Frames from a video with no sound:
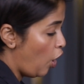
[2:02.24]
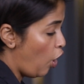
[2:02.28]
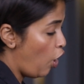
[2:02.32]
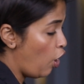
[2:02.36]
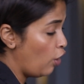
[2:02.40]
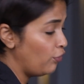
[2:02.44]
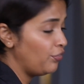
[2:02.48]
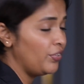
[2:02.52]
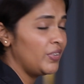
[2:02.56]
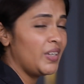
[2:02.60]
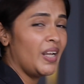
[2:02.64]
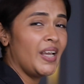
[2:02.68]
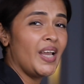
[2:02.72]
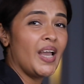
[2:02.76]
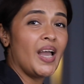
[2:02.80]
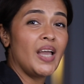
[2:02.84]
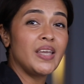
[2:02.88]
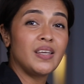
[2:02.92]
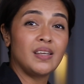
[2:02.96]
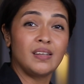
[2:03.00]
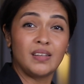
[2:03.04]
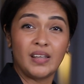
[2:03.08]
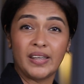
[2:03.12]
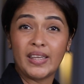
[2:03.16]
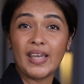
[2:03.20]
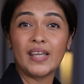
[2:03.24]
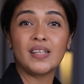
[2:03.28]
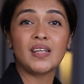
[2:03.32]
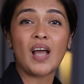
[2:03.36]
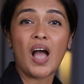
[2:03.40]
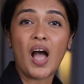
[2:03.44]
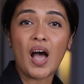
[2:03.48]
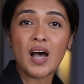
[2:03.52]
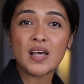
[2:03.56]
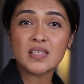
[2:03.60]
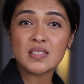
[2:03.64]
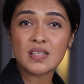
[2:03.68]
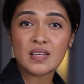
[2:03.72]
Often I get
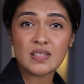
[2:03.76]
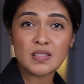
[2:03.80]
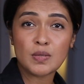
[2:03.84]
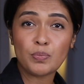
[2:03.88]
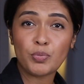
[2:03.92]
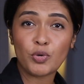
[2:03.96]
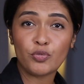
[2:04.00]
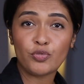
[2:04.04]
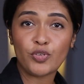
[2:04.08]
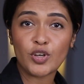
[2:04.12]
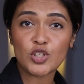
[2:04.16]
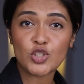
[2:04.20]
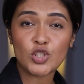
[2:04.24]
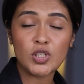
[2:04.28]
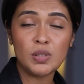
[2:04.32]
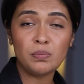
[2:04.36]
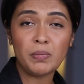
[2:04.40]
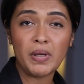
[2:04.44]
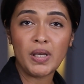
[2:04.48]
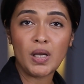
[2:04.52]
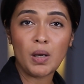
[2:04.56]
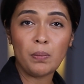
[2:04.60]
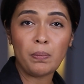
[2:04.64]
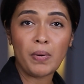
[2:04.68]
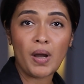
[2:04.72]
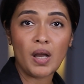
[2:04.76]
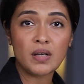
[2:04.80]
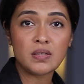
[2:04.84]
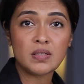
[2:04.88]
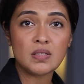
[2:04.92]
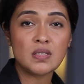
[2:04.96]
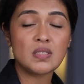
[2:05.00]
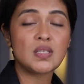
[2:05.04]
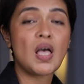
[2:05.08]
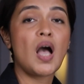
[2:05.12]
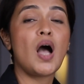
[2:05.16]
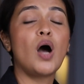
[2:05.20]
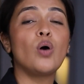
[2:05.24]
asked as a professional makeup
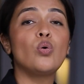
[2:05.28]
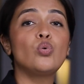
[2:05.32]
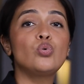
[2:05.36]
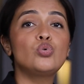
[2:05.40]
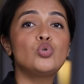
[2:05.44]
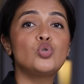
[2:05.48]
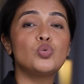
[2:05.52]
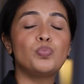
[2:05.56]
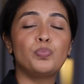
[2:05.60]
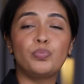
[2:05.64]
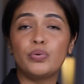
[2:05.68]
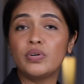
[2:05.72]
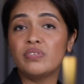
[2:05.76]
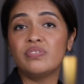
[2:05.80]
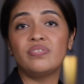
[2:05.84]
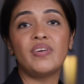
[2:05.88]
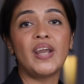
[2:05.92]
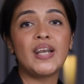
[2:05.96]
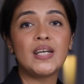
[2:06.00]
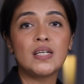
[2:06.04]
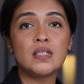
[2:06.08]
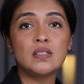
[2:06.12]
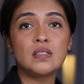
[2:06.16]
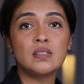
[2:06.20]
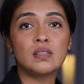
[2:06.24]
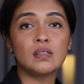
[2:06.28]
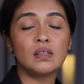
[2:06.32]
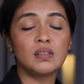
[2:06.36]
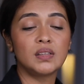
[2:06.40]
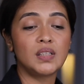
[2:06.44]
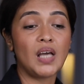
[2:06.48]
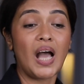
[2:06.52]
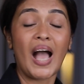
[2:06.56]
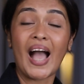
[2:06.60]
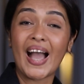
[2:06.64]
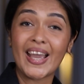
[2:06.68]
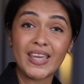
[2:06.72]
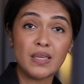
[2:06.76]
artist how to prevent
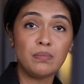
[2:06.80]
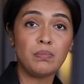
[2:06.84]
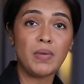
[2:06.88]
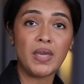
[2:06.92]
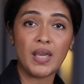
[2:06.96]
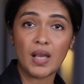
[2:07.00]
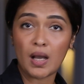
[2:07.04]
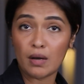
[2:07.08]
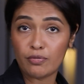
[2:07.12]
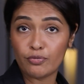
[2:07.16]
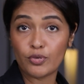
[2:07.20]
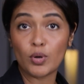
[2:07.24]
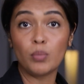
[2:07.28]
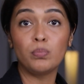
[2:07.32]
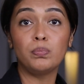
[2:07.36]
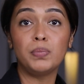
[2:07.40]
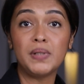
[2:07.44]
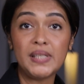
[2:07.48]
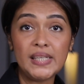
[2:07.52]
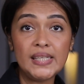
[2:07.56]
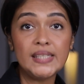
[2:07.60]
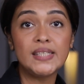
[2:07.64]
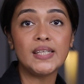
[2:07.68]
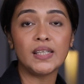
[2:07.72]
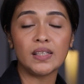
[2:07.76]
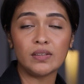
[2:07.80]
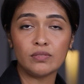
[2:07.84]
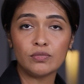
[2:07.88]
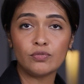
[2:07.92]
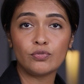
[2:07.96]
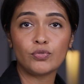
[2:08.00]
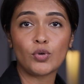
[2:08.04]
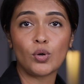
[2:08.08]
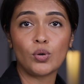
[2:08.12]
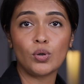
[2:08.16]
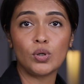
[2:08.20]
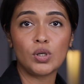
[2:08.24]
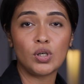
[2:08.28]
the eye makeup from bleeding
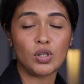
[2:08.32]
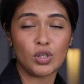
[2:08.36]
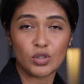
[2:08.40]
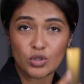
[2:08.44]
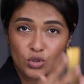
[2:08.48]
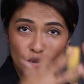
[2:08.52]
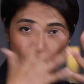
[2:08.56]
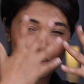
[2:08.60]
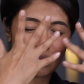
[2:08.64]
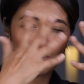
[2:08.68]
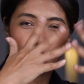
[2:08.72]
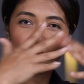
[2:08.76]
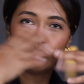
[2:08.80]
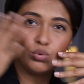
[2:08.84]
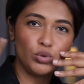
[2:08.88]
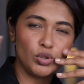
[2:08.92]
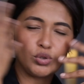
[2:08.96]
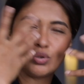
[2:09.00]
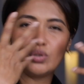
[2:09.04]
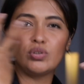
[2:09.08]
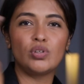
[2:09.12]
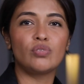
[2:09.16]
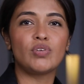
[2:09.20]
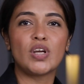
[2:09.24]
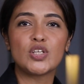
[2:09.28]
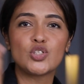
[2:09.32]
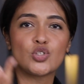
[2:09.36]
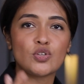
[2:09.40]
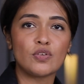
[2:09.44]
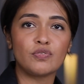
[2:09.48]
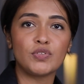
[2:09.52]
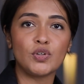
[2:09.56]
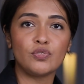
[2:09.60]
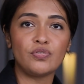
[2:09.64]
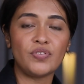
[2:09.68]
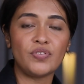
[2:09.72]
to the rest of the